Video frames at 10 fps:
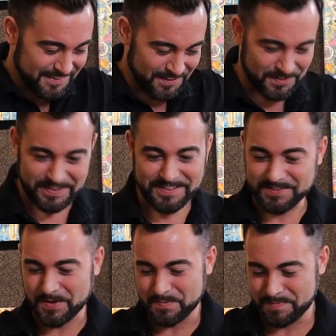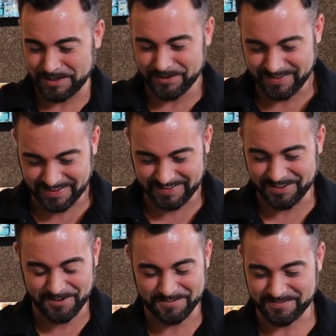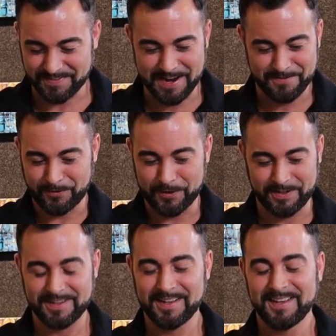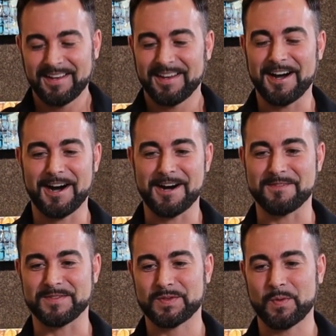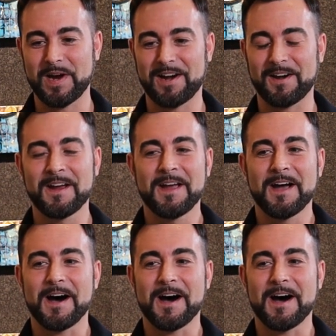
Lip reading: no bigger than, 5 foot square.